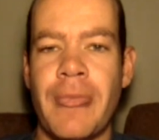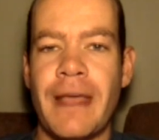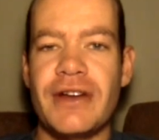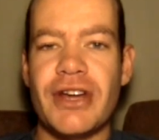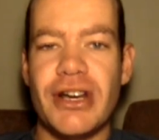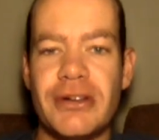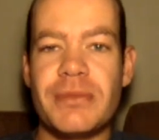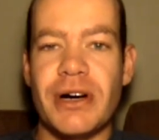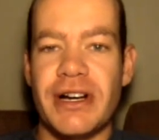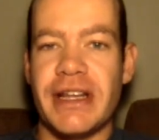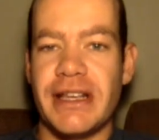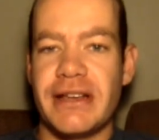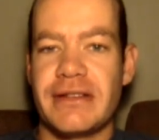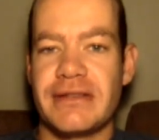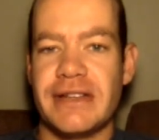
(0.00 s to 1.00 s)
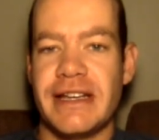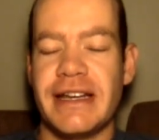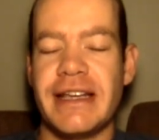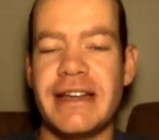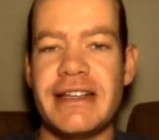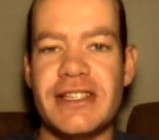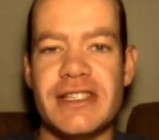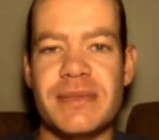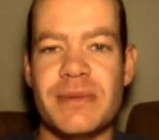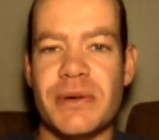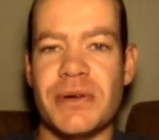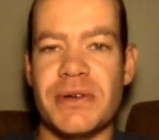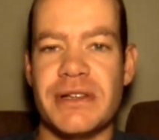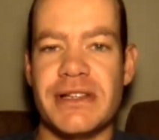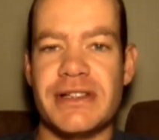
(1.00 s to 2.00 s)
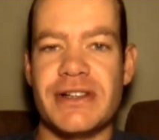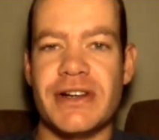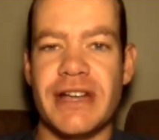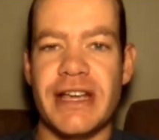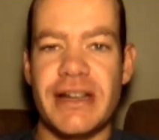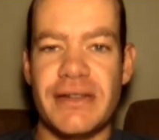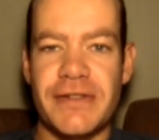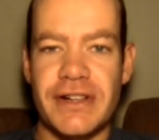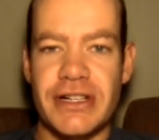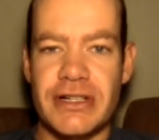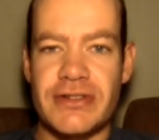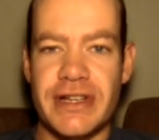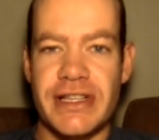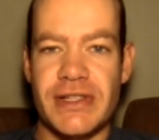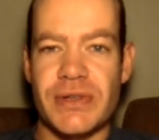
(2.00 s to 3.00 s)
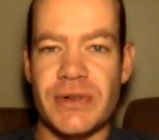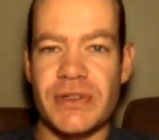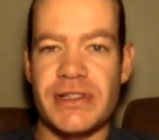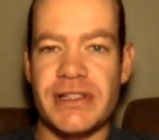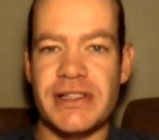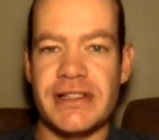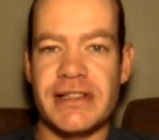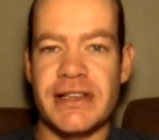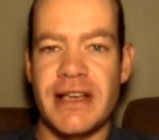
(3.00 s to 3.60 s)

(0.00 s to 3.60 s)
nobody in any sport has got infinite resources.